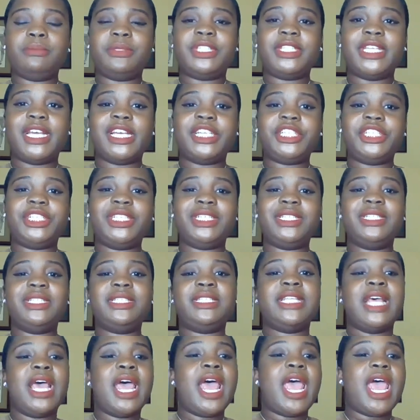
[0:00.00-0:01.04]

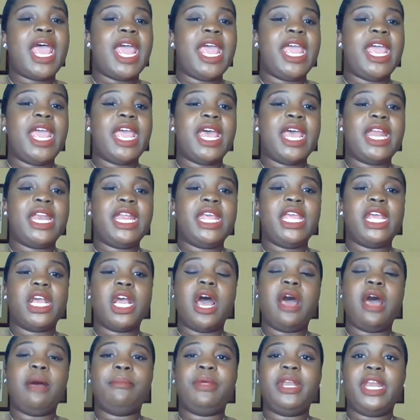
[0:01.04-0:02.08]
sessions. And in
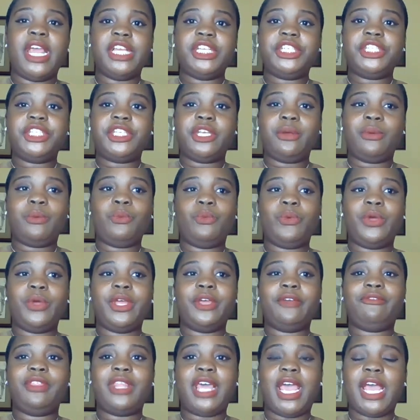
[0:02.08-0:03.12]
combination
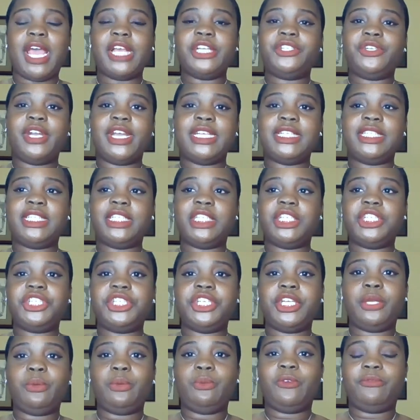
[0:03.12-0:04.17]
with that
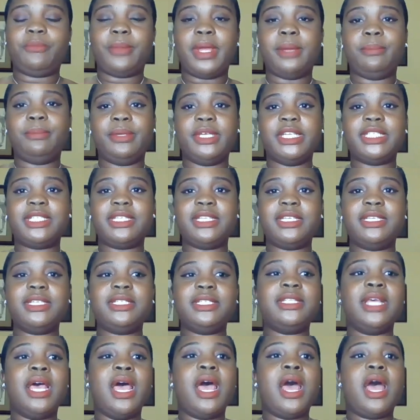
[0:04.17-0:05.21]
transition with my
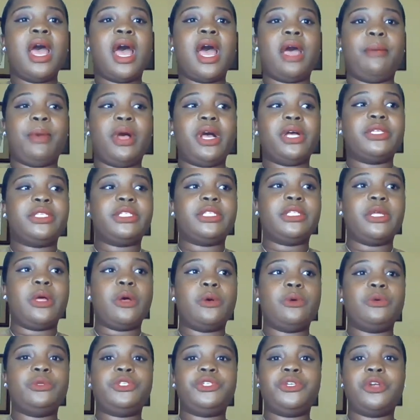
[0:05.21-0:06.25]
business, I'm
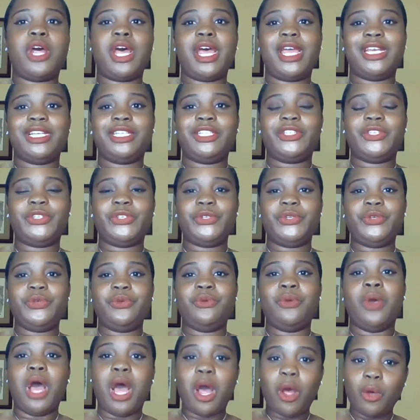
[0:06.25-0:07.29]
also trying
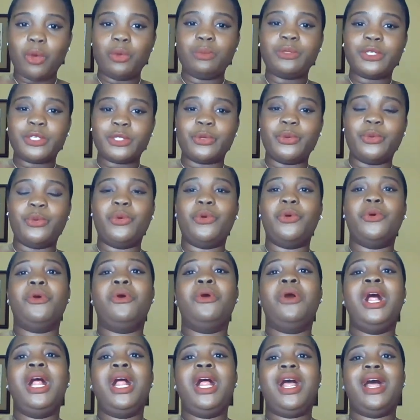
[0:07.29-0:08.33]
to
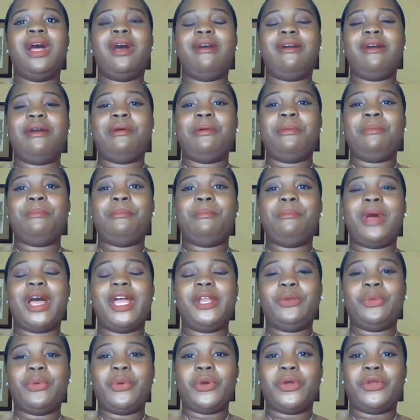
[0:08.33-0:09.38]
homeschool
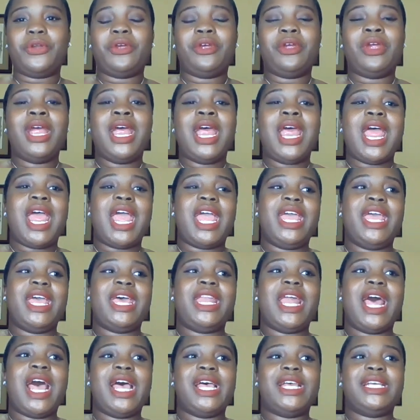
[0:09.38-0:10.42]
my daughter.
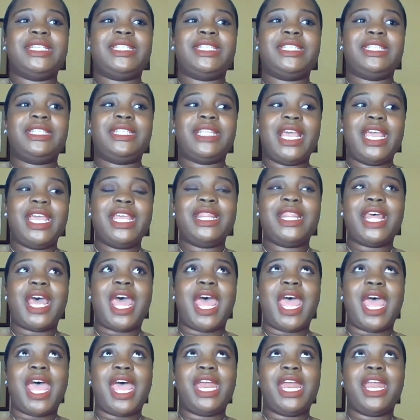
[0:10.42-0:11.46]
And I say
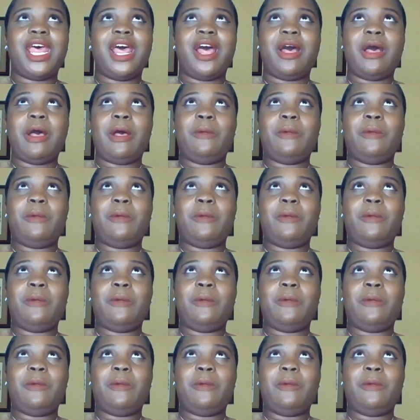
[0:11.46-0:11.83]
that